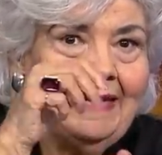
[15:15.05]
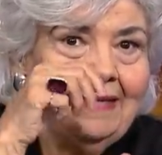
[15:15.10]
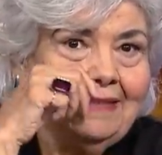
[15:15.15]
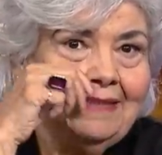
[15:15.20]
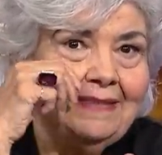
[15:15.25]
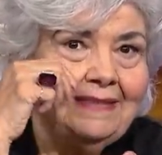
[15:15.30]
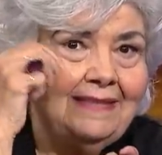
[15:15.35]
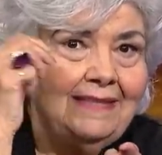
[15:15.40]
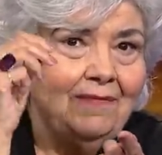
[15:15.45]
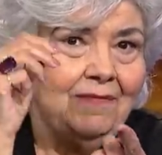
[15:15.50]

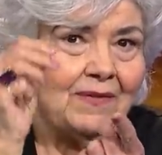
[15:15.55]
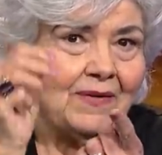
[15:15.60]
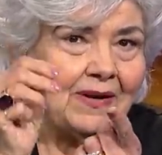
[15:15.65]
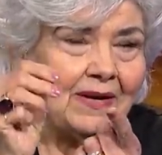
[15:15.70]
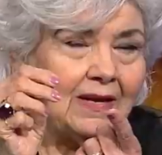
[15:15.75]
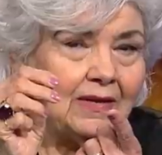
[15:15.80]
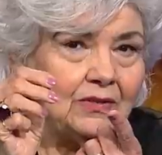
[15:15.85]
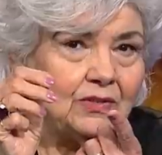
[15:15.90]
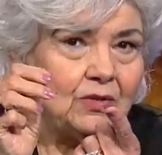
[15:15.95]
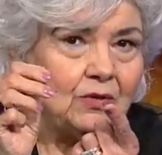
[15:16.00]
It's
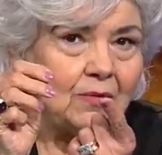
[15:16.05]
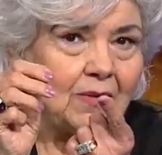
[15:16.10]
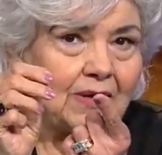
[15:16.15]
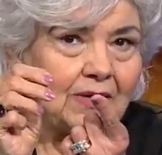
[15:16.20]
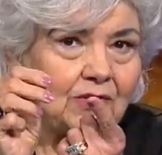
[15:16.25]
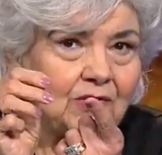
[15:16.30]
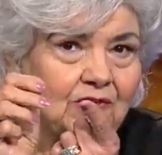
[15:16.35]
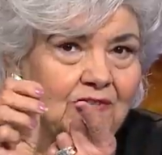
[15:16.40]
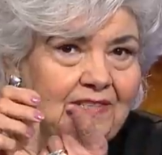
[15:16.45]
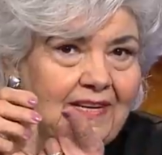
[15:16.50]
difficult to
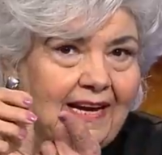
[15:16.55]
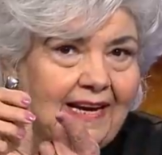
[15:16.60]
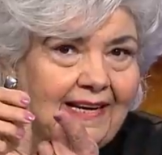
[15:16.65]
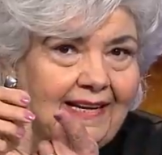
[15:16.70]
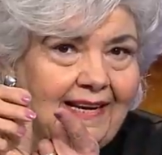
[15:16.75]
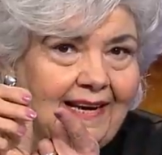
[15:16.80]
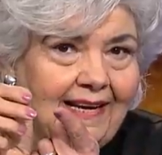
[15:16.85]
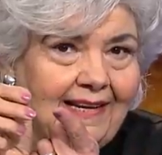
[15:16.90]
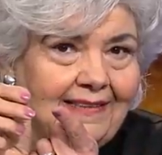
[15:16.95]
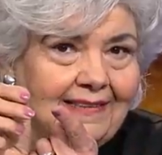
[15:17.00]

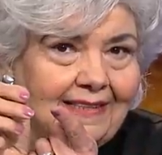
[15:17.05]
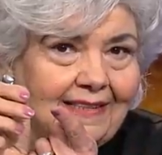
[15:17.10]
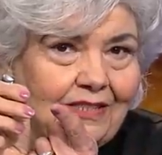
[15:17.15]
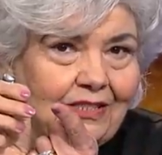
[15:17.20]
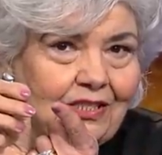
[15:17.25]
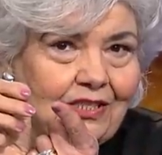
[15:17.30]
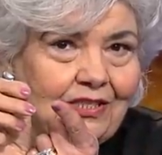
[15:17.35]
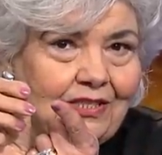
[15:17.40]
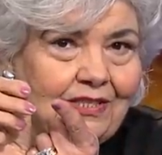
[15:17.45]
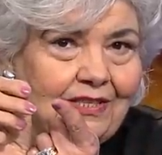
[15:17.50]
understand
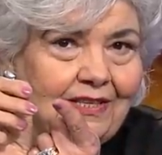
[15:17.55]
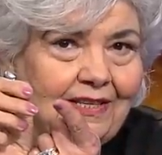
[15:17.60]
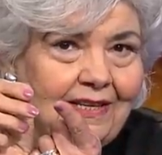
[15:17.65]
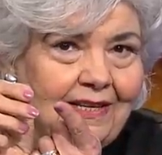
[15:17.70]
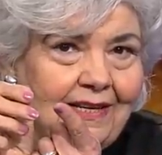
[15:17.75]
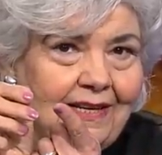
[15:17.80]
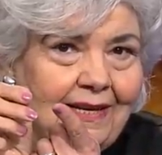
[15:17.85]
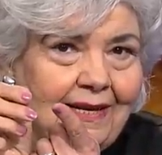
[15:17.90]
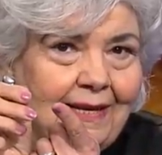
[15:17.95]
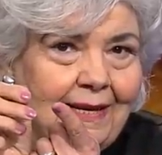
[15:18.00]
English,
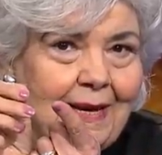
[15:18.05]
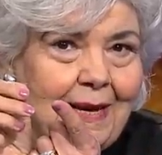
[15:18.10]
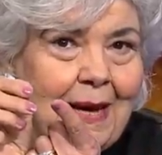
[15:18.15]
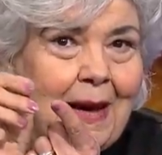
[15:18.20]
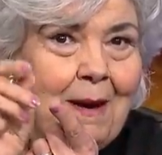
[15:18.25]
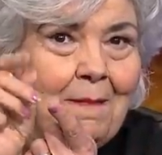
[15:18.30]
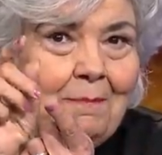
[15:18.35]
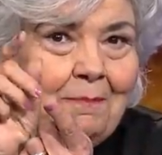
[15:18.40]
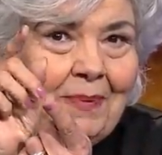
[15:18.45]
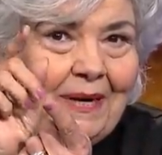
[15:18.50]

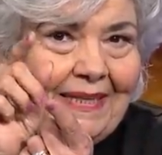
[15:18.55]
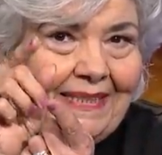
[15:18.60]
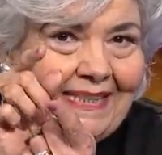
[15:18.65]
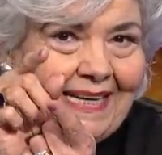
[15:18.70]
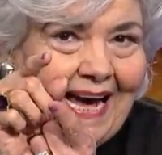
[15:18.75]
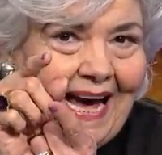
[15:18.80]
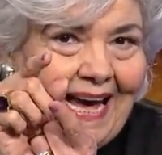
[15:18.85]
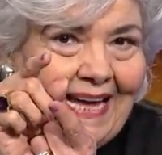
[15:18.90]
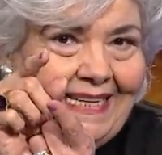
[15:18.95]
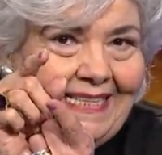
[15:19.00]

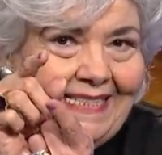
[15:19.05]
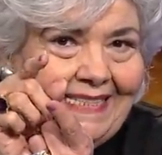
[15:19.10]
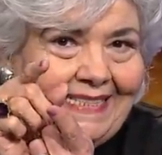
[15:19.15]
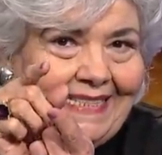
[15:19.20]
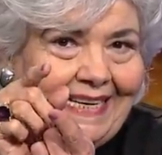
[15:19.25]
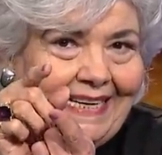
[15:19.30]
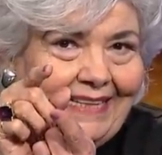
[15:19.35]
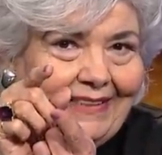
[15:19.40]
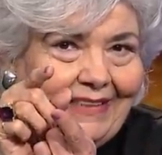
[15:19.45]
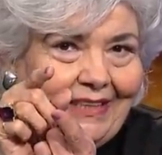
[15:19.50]
but God
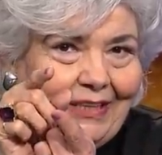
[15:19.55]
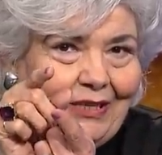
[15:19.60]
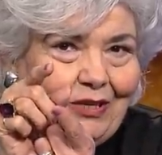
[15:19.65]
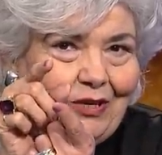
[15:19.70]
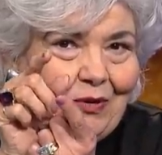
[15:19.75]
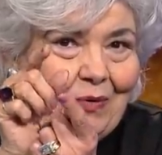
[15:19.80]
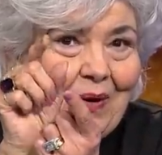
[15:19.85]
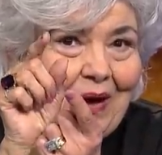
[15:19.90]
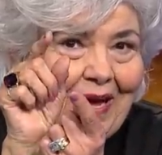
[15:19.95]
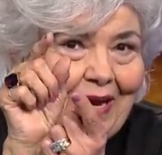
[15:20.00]
is
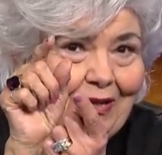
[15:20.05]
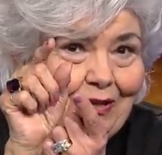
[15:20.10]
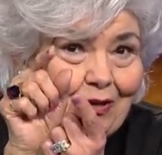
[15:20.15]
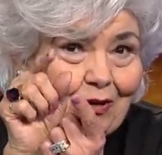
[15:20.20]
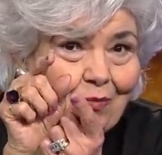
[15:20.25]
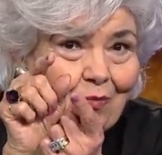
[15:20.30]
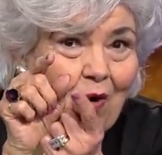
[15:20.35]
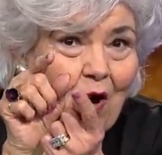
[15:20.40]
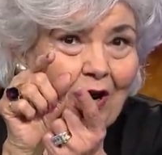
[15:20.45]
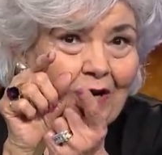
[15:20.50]
healing you
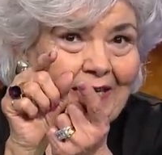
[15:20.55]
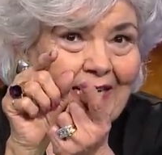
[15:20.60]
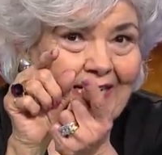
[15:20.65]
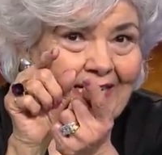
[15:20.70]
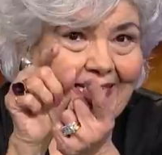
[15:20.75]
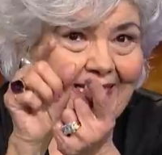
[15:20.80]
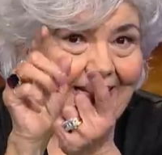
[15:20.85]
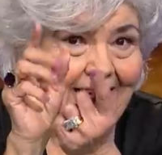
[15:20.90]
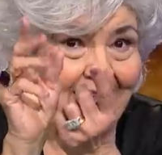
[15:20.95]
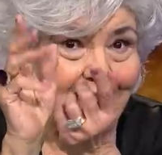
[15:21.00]
and you're
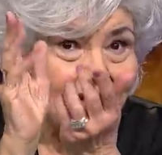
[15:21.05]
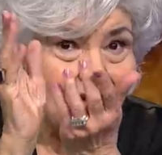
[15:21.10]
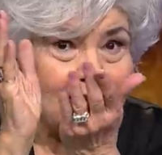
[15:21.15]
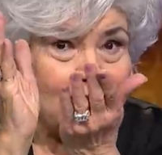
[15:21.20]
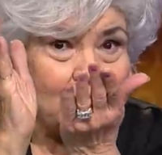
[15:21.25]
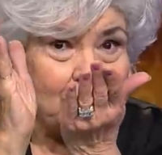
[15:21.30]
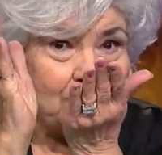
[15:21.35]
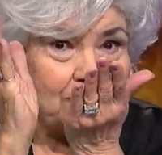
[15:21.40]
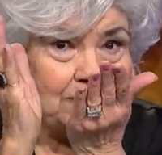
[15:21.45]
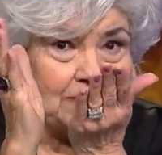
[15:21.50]
walking. Get
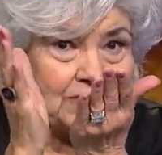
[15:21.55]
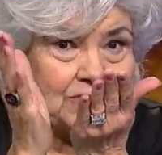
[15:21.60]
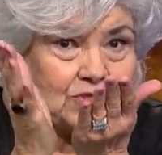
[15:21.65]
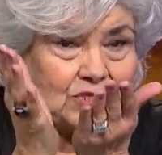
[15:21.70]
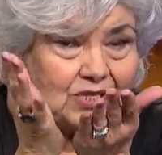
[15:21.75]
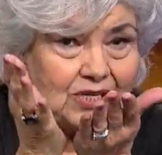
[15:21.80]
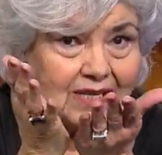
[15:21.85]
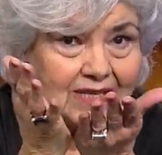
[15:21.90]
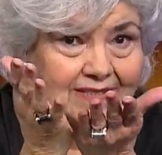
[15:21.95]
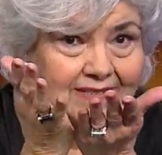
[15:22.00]
up,
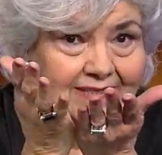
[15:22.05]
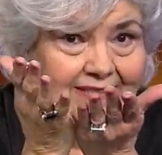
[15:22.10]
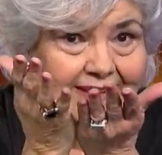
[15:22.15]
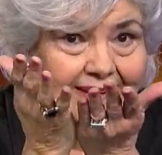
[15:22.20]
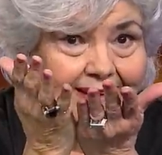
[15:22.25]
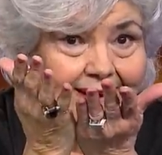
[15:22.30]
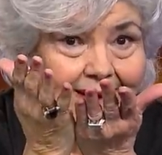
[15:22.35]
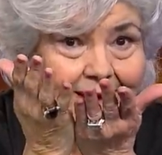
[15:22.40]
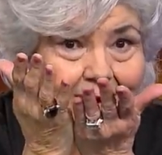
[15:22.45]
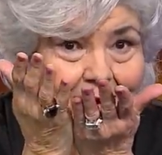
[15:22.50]

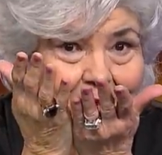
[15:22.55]
just get